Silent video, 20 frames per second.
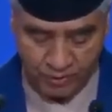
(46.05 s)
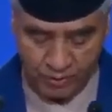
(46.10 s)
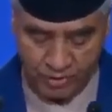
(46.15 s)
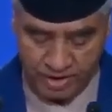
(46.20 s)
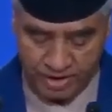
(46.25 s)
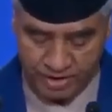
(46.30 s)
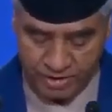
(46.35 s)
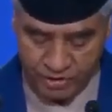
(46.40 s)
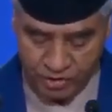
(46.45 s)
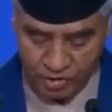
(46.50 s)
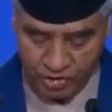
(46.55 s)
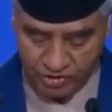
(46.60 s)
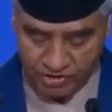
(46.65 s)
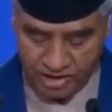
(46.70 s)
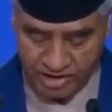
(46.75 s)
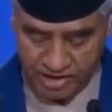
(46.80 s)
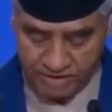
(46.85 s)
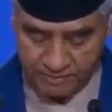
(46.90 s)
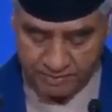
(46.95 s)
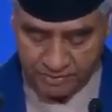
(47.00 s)
will ensure
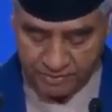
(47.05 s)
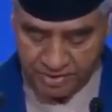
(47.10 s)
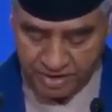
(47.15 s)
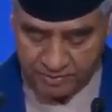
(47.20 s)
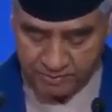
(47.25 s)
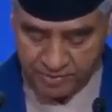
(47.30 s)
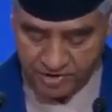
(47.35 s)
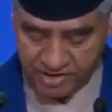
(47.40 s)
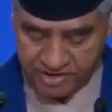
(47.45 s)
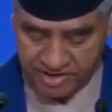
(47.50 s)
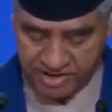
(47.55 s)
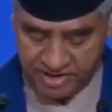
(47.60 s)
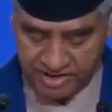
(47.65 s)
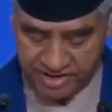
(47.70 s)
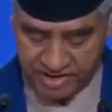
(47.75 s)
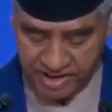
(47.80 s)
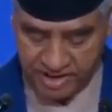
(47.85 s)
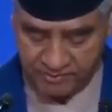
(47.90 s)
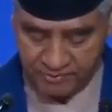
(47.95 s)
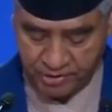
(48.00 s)
that
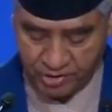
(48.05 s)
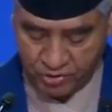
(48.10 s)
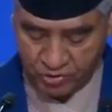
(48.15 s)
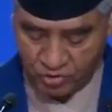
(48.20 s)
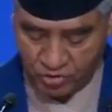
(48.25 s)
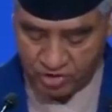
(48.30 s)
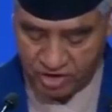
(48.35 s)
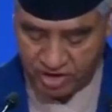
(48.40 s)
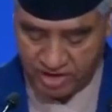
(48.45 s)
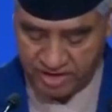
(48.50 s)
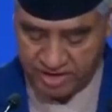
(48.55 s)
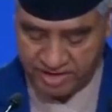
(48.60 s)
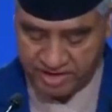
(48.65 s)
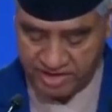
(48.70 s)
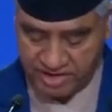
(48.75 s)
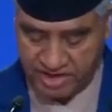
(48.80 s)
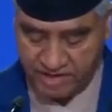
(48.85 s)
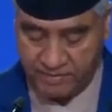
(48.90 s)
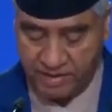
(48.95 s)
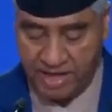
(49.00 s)
15% of our total
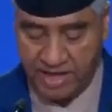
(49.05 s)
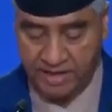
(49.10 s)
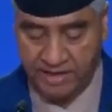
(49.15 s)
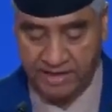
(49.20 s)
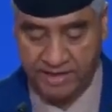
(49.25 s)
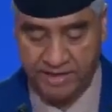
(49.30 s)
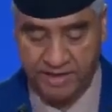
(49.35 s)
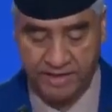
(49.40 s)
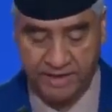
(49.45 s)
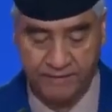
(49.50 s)
energy demand